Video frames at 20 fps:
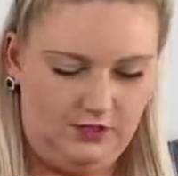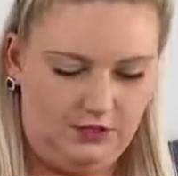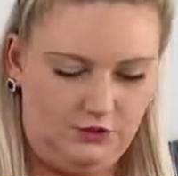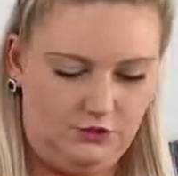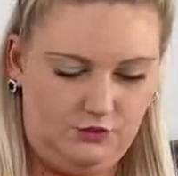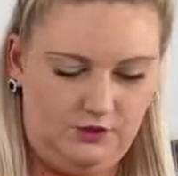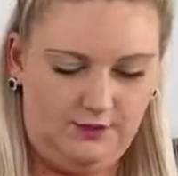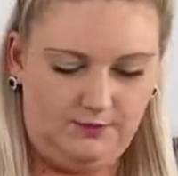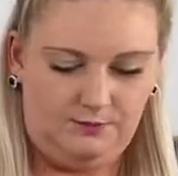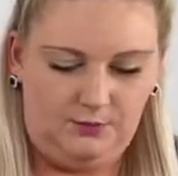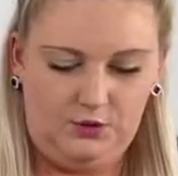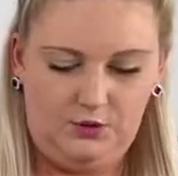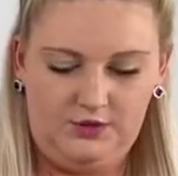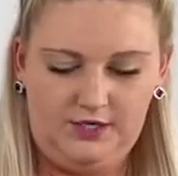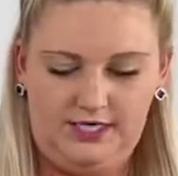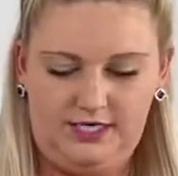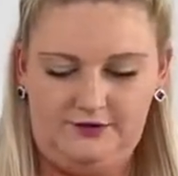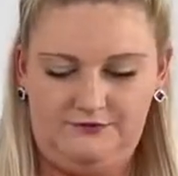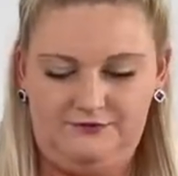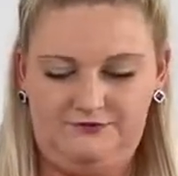you can put
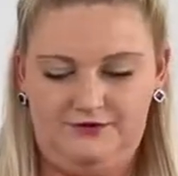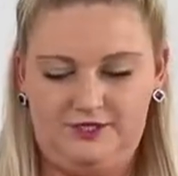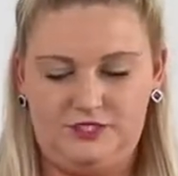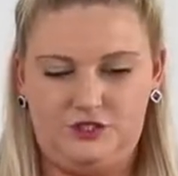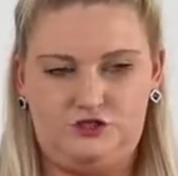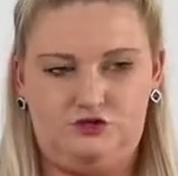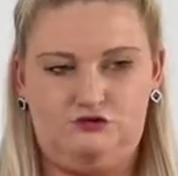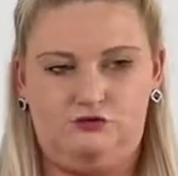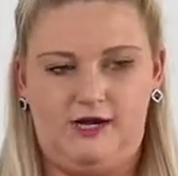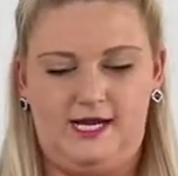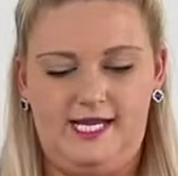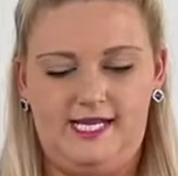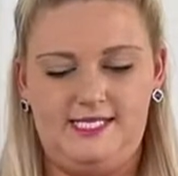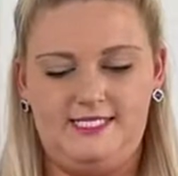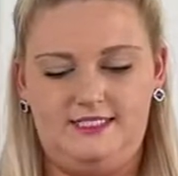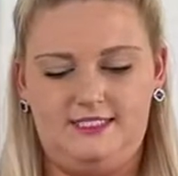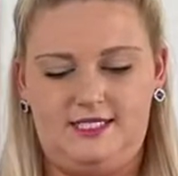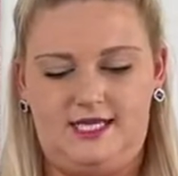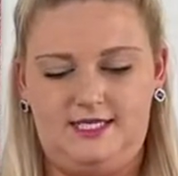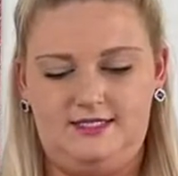it, it fits great
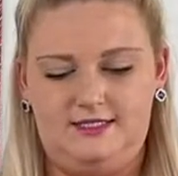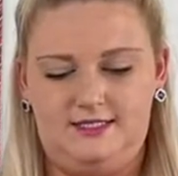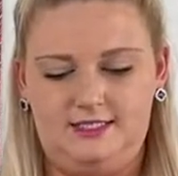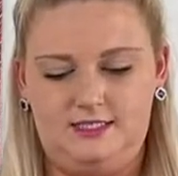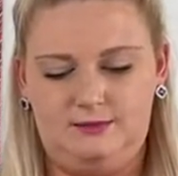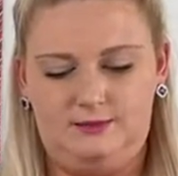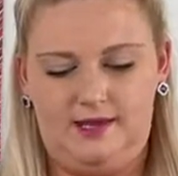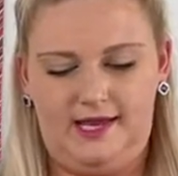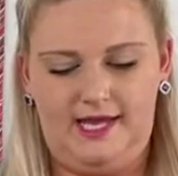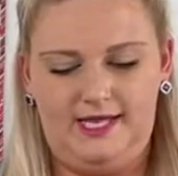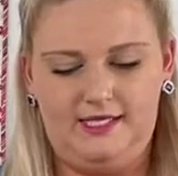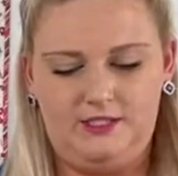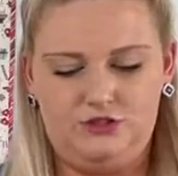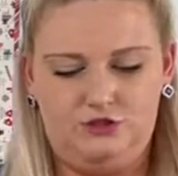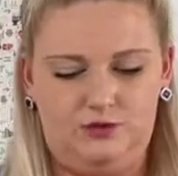inside this bag,